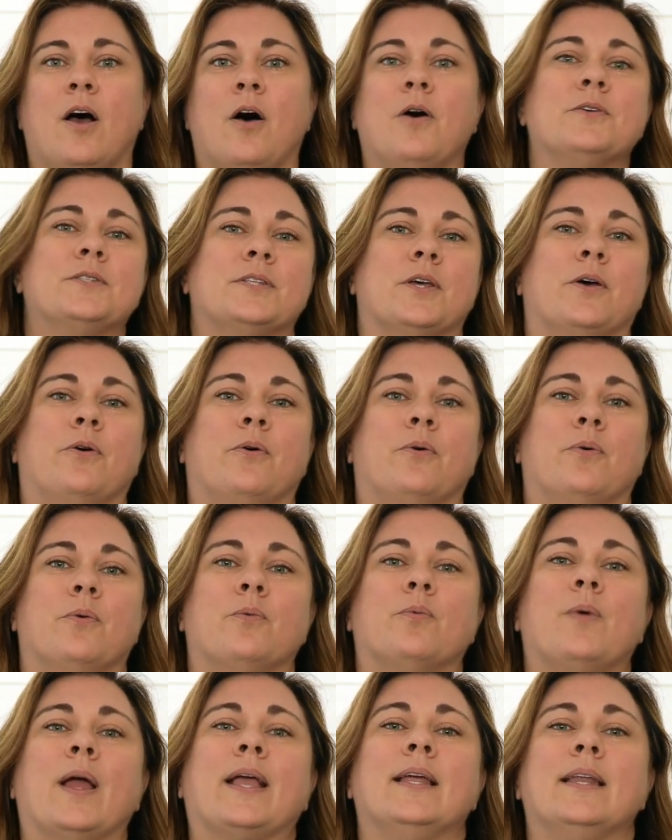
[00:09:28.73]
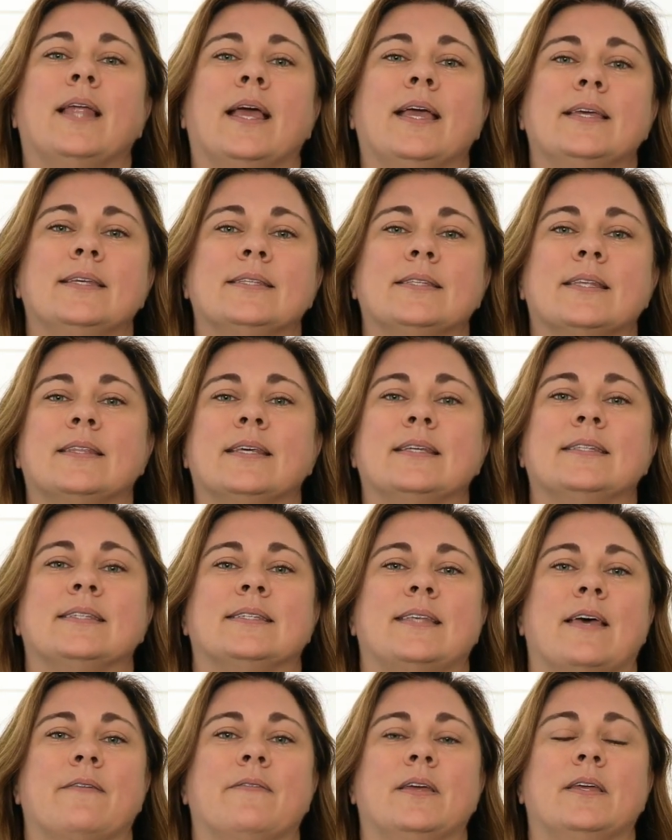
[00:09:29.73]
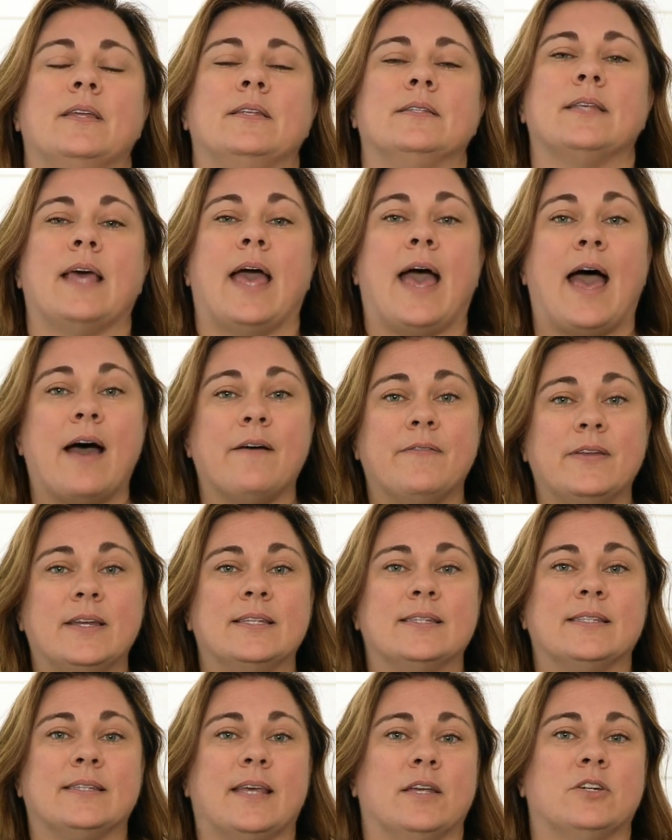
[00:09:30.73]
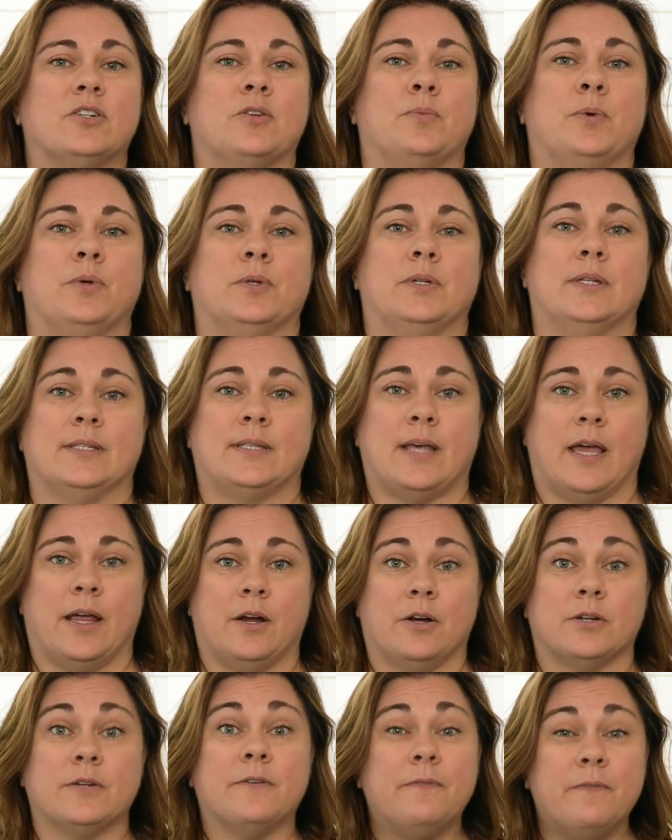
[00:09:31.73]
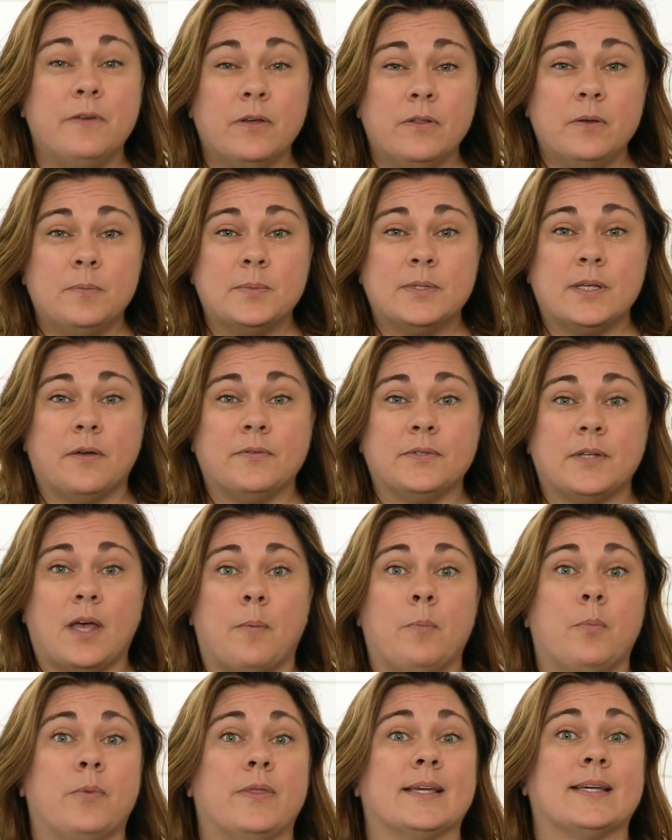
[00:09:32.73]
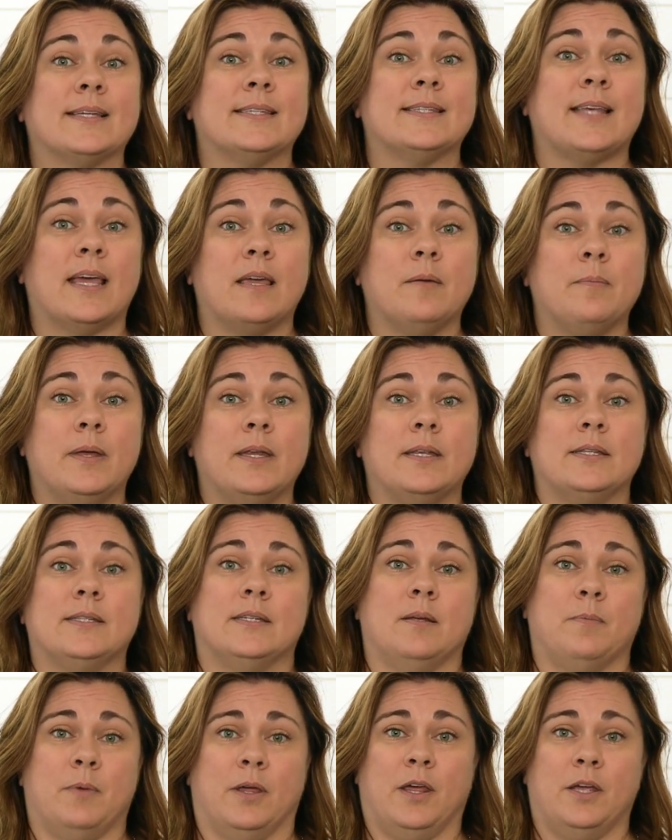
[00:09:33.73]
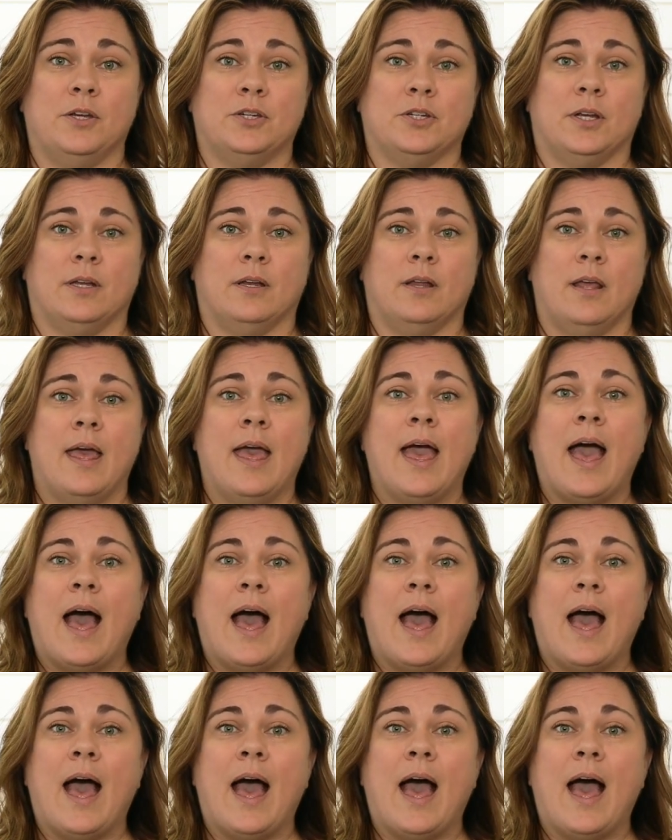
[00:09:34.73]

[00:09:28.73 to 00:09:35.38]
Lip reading: Also, recognize that 7s have an insatiable desire to fill themselves up with excitement and stimulation.